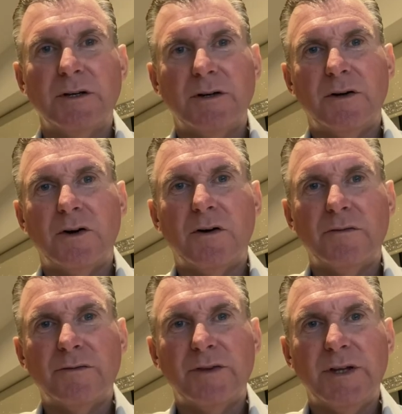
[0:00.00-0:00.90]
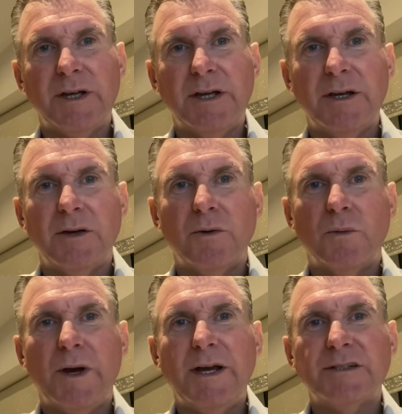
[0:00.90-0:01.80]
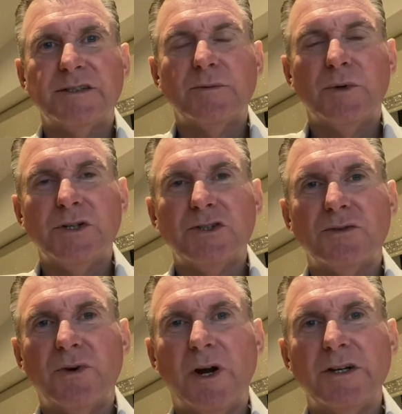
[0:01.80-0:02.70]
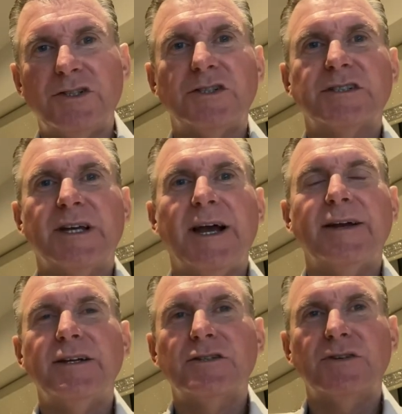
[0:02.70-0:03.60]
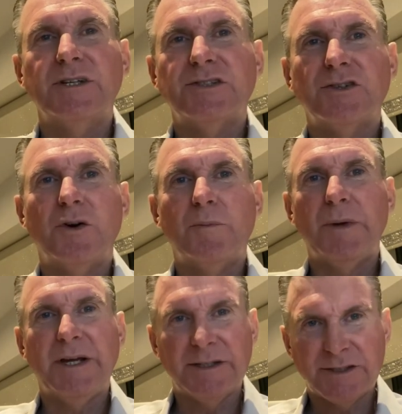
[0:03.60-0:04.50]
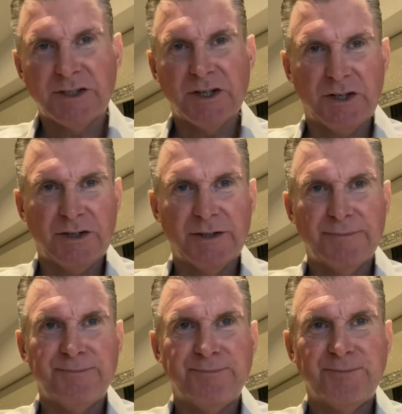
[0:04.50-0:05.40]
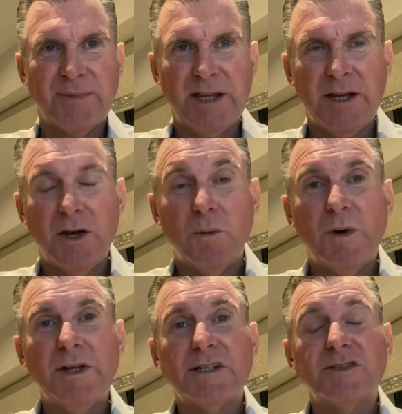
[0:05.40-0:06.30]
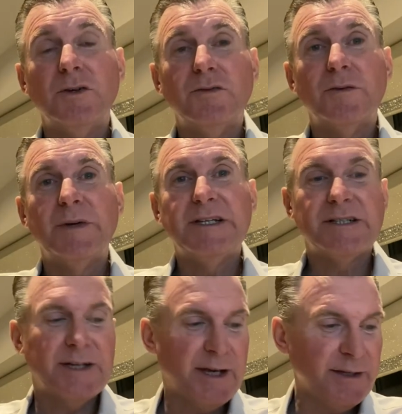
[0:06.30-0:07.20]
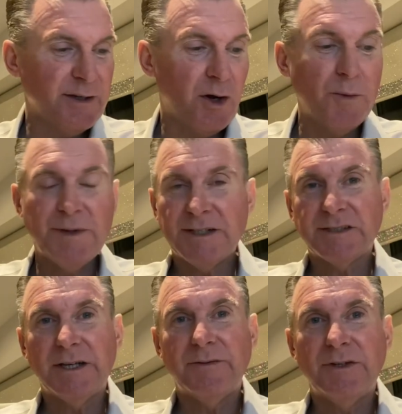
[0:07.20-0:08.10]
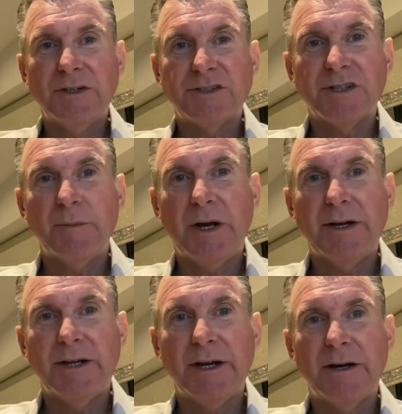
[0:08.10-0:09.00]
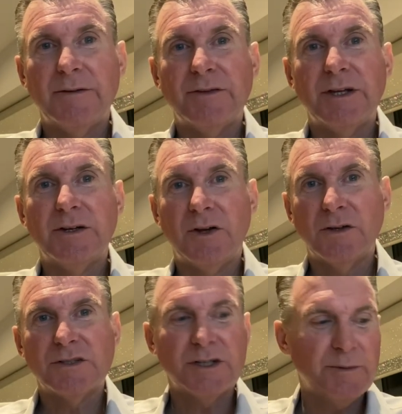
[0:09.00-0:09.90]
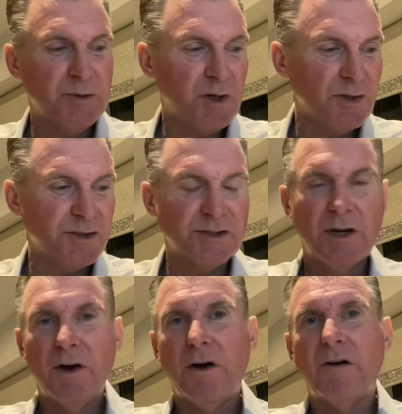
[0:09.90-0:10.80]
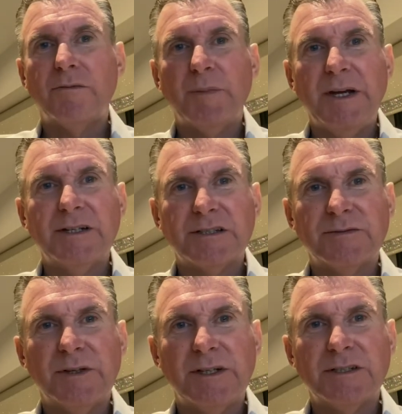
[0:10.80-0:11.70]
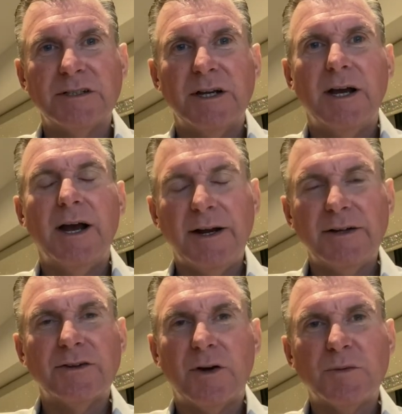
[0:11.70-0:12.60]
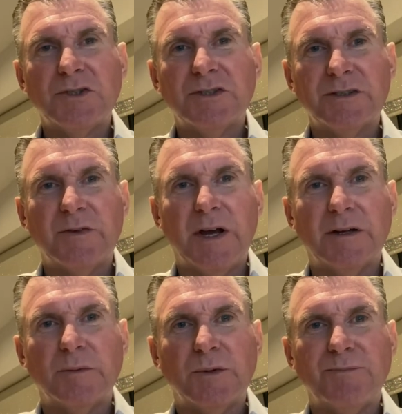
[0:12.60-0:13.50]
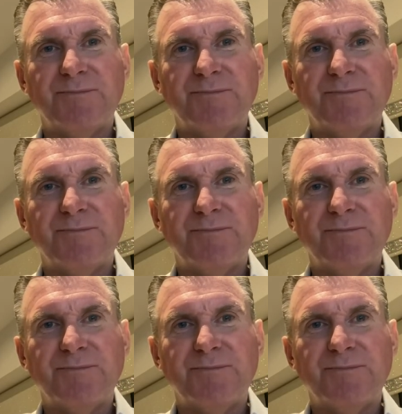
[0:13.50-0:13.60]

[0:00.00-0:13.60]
of the ways in which urologists can increase your penis girth. Well, that's all from me today. I hope that's given you some idea of the long-term costs of penis fillers and other options available.